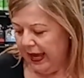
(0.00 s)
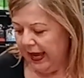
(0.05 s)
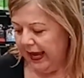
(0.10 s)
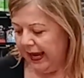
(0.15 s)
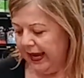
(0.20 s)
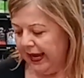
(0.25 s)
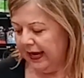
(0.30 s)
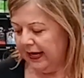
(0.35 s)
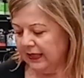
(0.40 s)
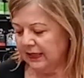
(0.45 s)

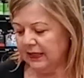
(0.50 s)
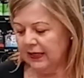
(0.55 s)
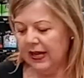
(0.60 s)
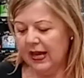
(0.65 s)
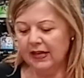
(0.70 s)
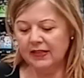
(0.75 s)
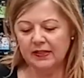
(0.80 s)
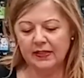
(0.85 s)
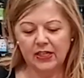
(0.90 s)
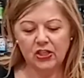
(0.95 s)
And
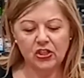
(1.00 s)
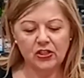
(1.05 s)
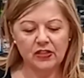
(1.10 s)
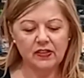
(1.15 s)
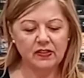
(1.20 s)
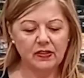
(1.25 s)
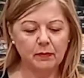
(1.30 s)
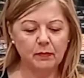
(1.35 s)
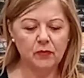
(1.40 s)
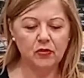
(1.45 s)
lastly,
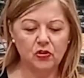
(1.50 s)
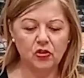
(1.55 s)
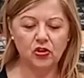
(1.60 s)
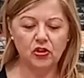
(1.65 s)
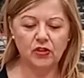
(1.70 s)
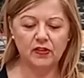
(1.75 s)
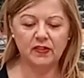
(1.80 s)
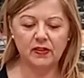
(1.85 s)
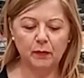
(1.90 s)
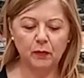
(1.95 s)
just
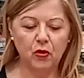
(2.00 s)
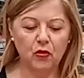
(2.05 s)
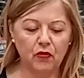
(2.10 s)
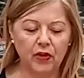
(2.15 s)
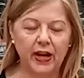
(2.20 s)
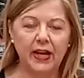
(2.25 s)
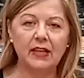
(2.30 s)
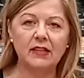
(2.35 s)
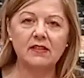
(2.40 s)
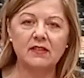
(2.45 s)
some
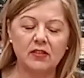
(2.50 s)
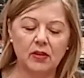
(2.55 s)
greens.